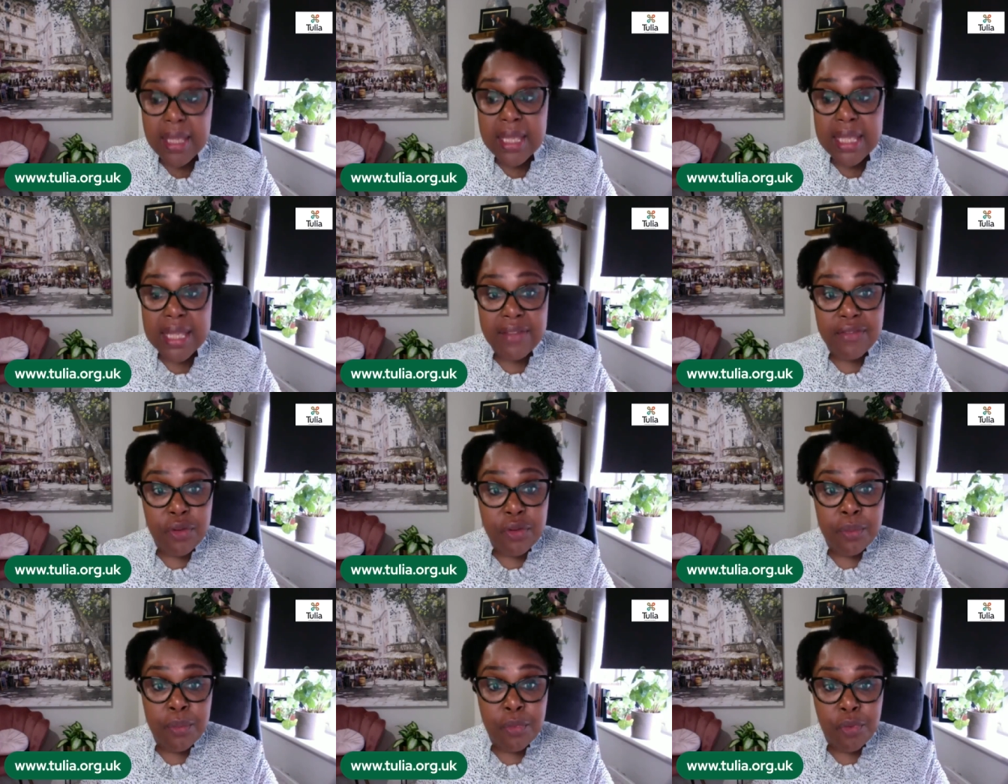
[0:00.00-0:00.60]

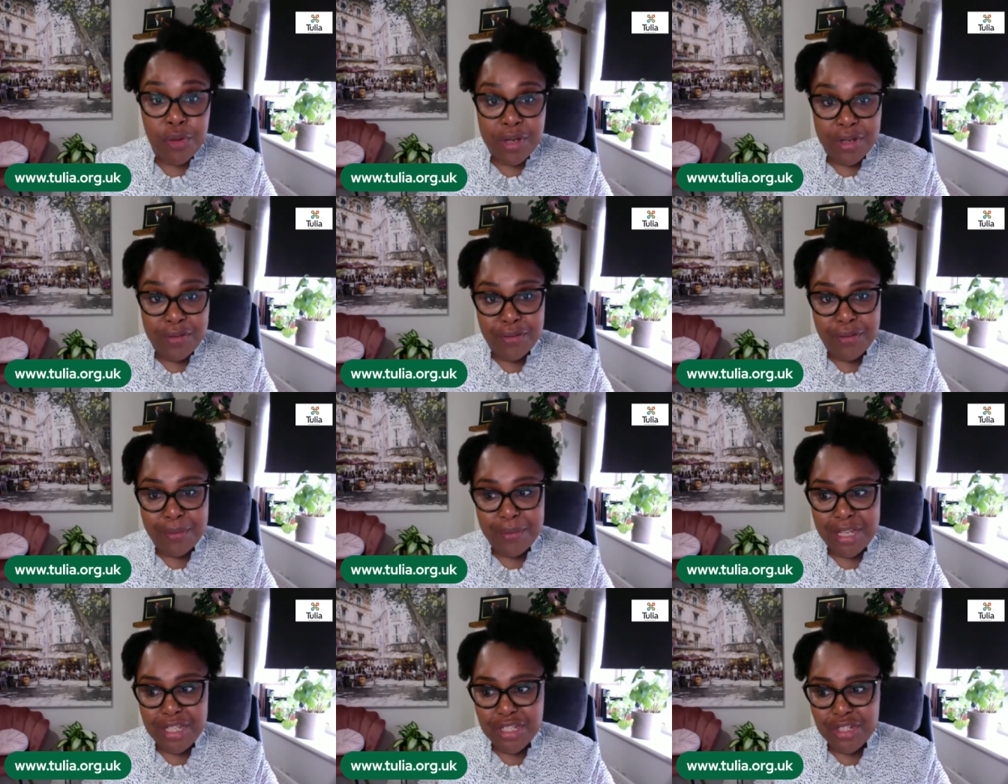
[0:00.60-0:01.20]
more
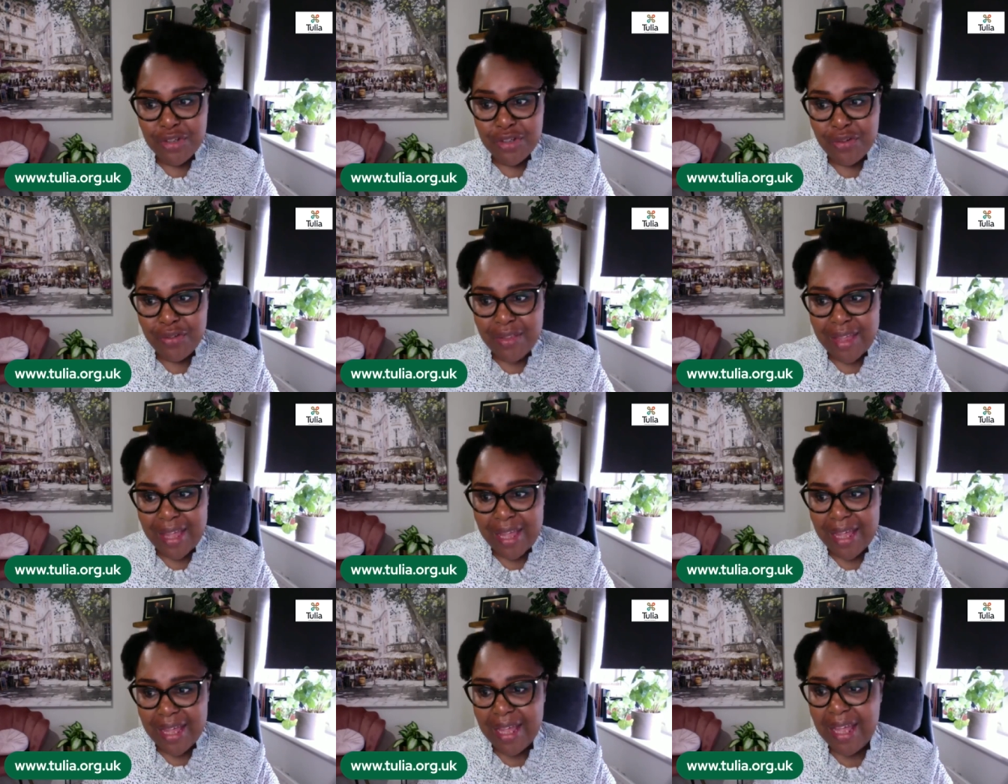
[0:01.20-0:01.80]
information on
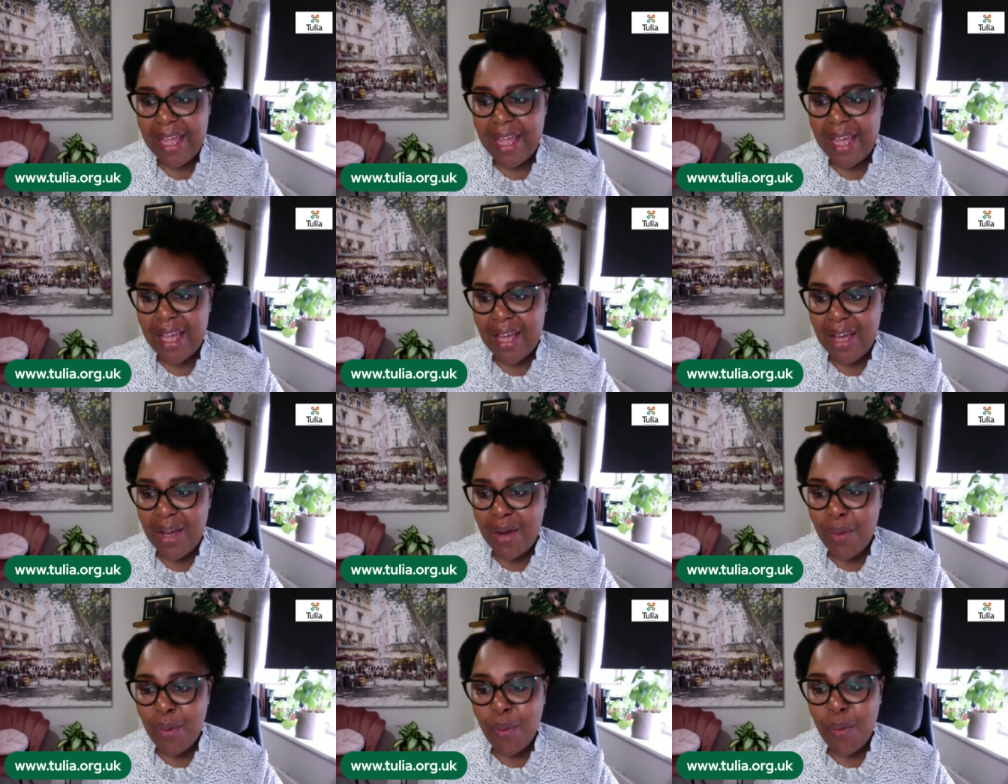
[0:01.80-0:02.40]
there.
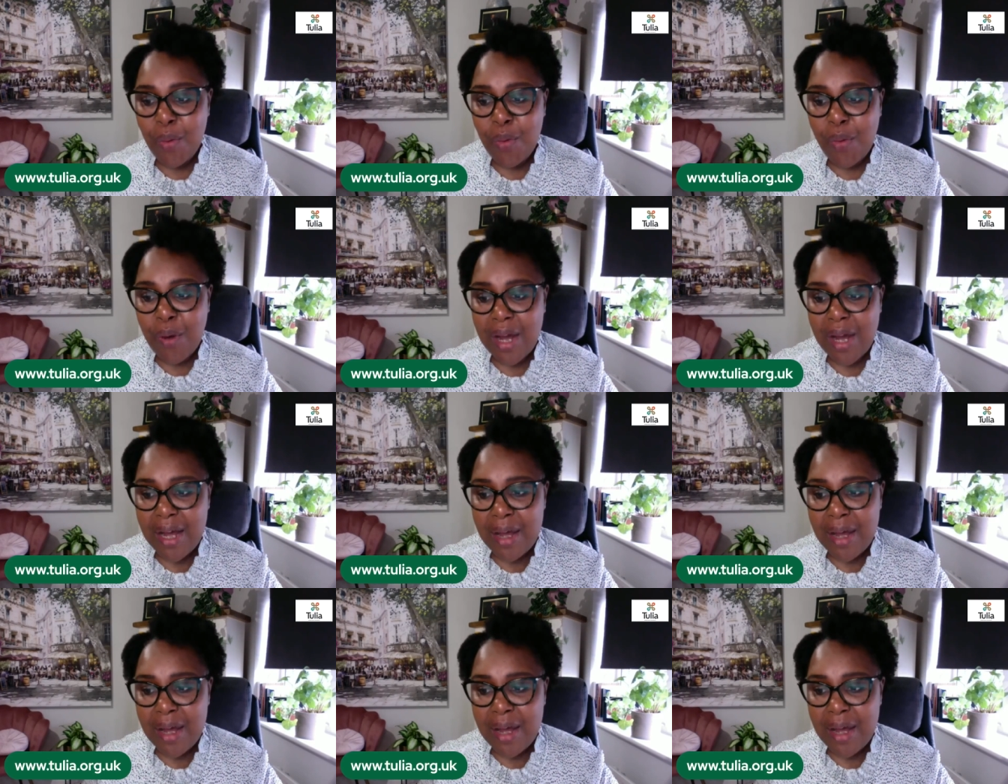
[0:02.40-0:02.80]
Or